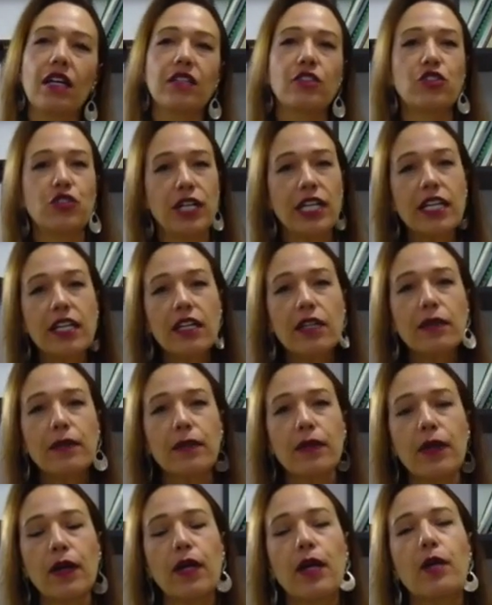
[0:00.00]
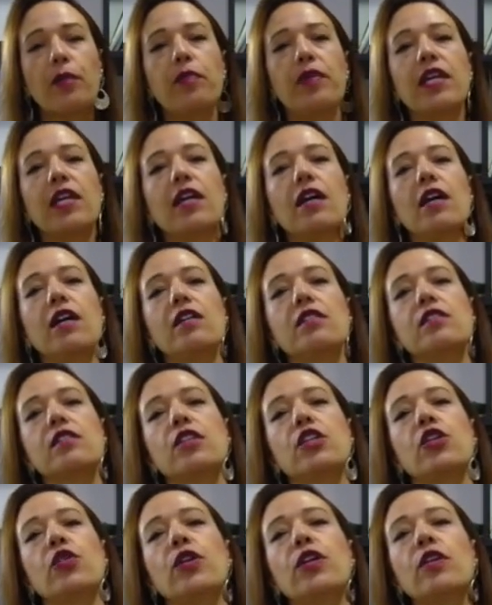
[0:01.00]
tricky, because
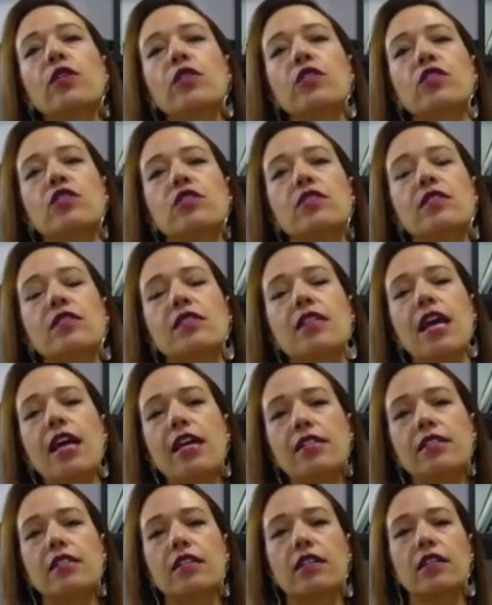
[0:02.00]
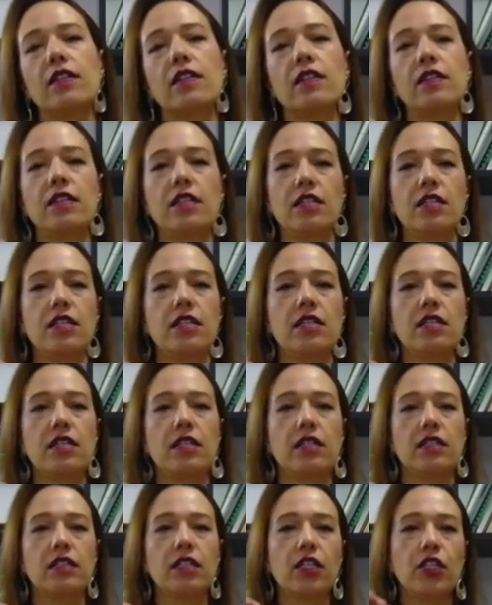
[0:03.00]
you're going to set
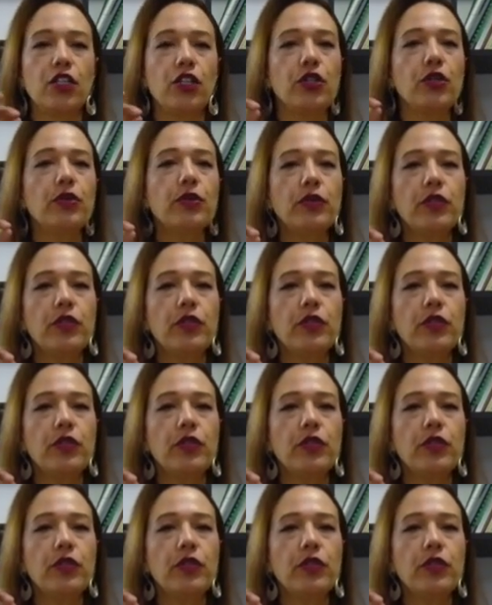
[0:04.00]
the cue.